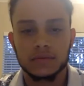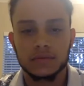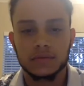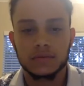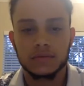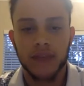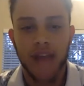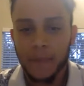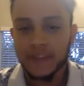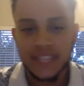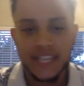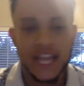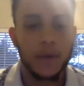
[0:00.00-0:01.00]
right? I'm going to
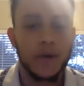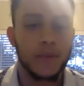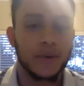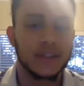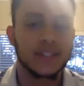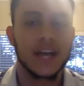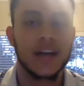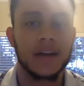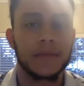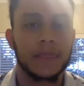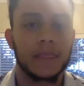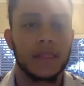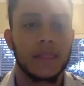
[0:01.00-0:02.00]
say that one more time.
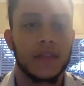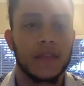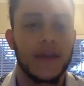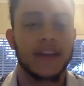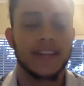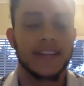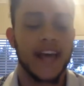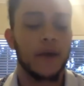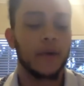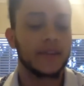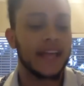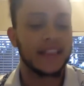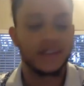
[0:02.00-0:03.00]
Because I don't
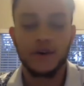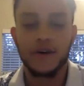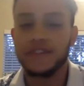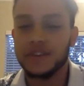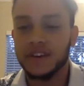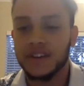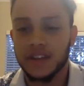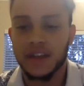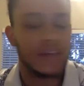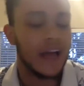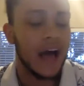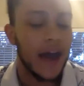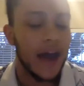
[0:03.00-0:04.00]
want that to go over
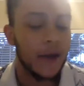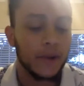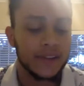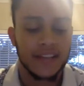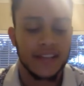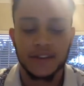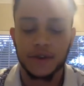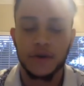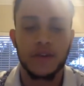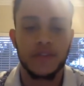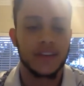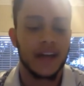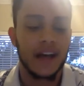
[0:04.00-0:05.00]
I don't want that to go
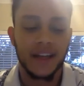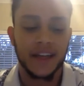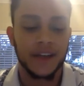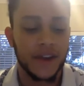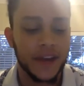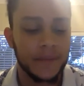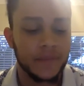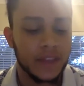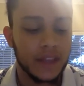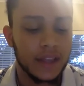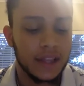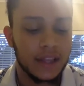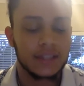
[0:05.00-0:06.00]
over y'all head, right?
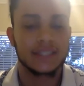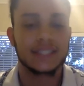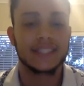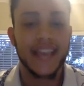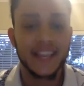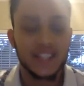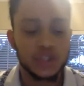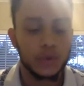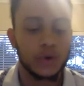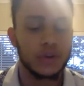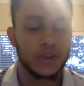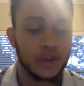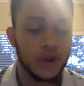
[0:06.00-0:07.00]

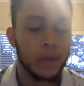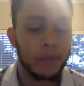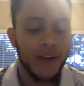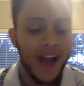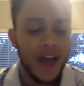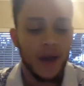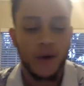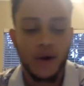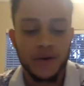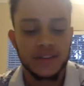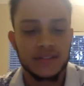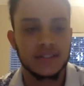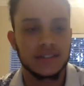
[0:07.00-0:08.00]
Schedule your
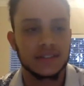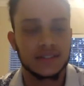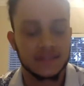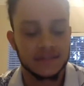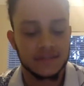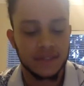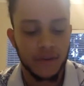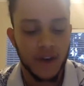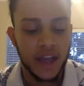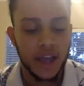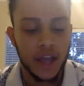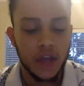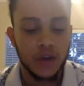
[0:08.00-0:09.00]
priorities,
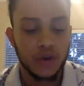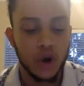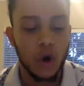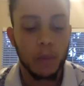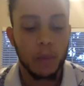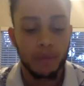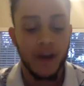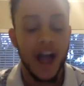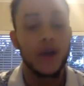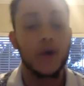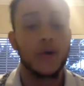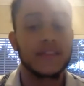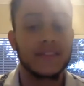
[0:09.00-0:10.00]
right? Don't
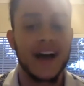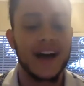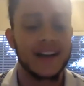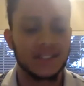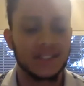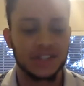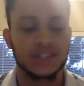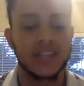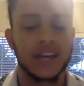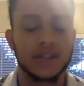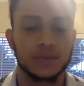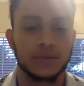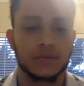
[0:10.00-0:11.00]
prioritize your
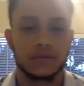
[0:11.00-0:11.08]
schedule,